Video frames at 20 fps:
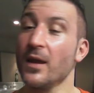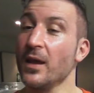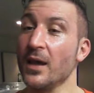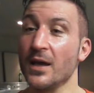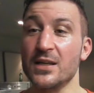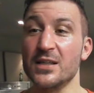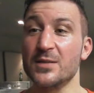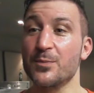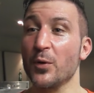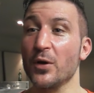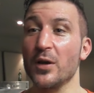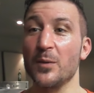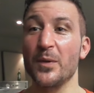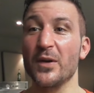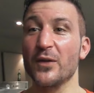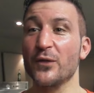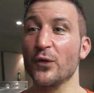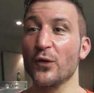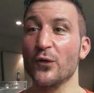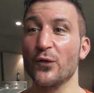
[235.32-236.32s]
yeah, just put your
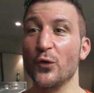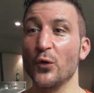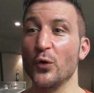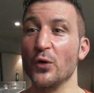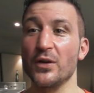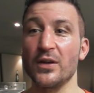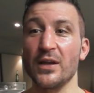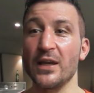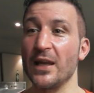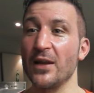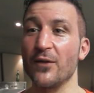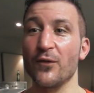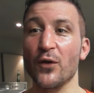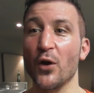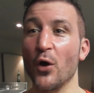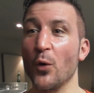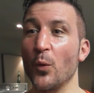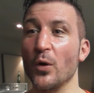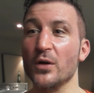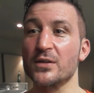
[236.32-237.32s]
best foot forward. You never
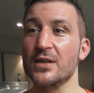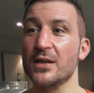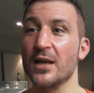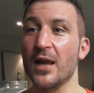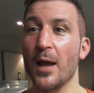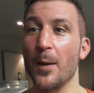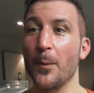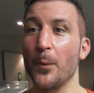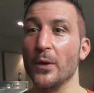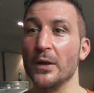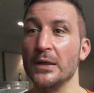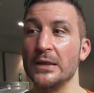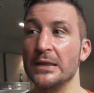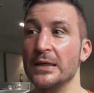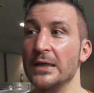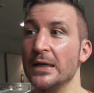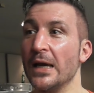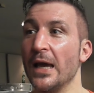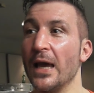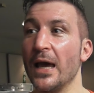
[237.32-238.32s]
know what's going to happen,
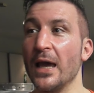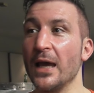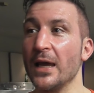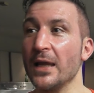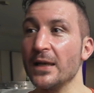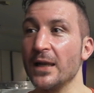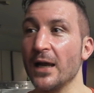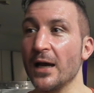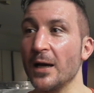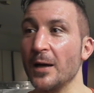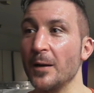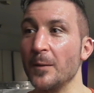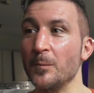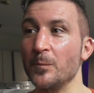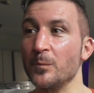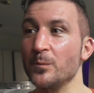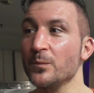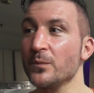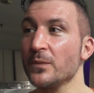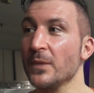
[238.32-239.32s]
and um,
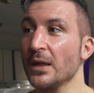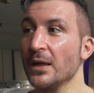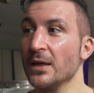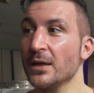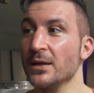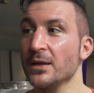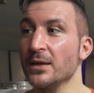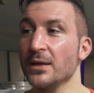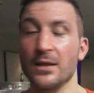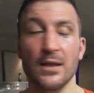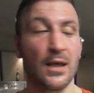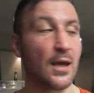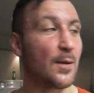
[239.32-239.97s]
yeah,